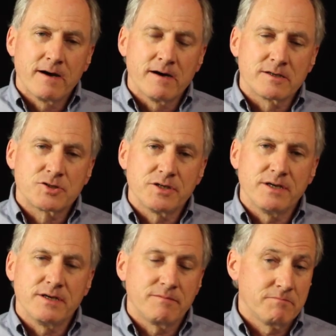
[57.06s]
Uh,
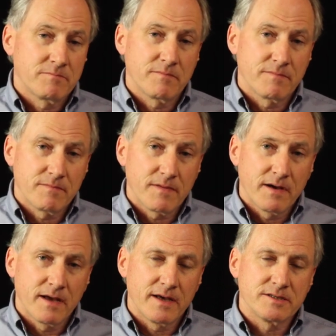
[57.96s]
she
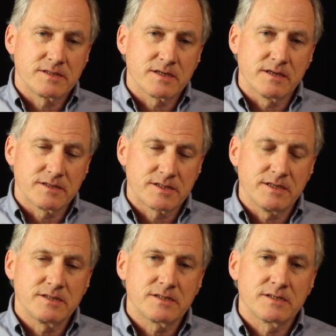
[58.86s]
has uh,
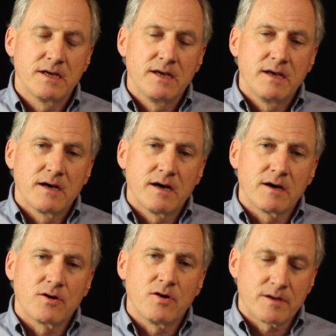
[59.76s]
since
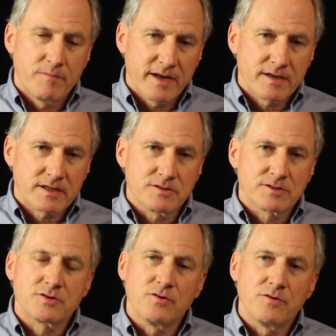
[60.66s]
uh, gone to medical
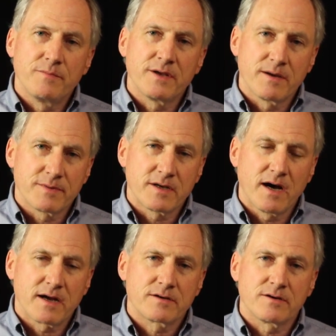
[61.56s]
school, become a
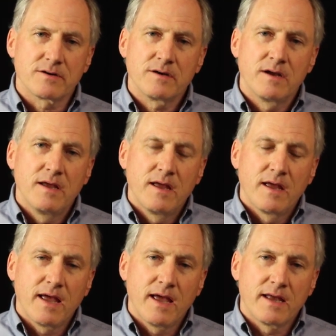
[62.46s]
doctor,
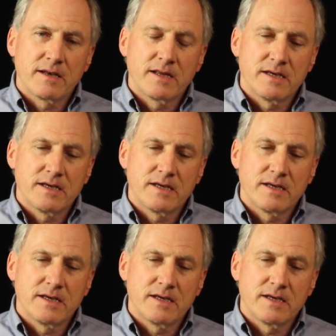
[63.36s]
and